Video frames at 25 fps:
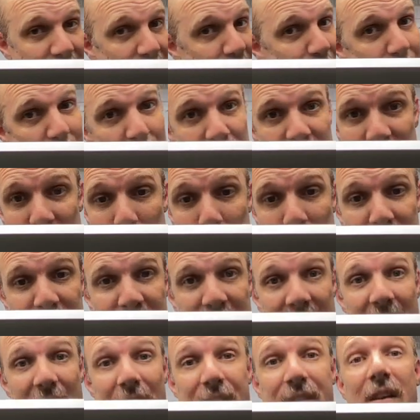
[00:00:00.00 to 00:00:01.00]
the first time you've
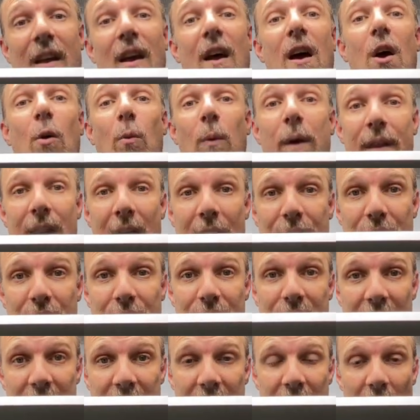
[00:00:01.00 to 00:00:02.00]
seen us. We left a
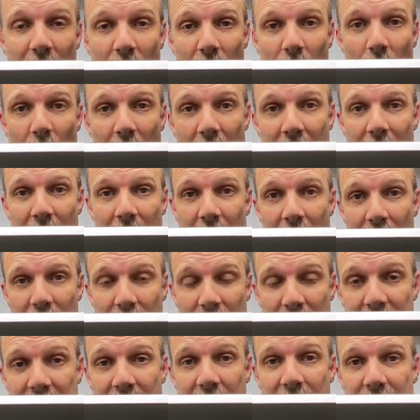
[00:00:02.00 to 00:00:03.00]
video uh, uh,
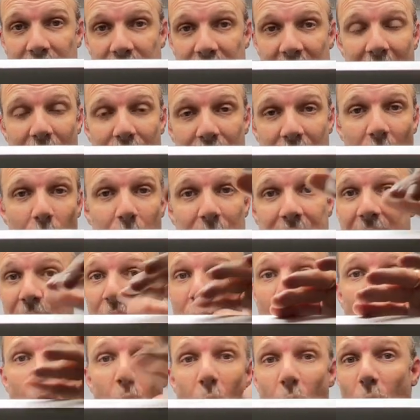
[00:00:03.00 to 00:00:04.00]
link down there. We did a
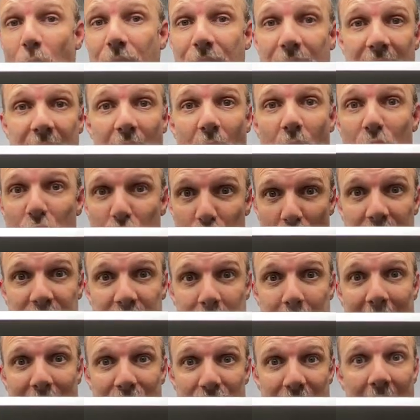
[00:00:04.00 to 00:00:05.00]
whole video just
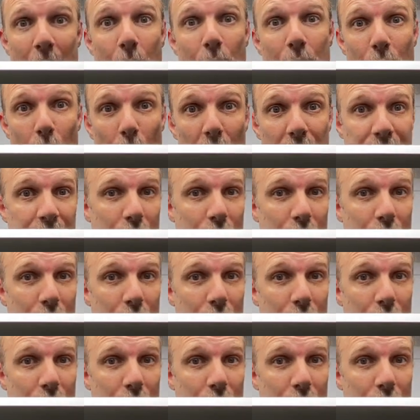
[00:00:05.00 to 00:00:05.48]
about shower doors.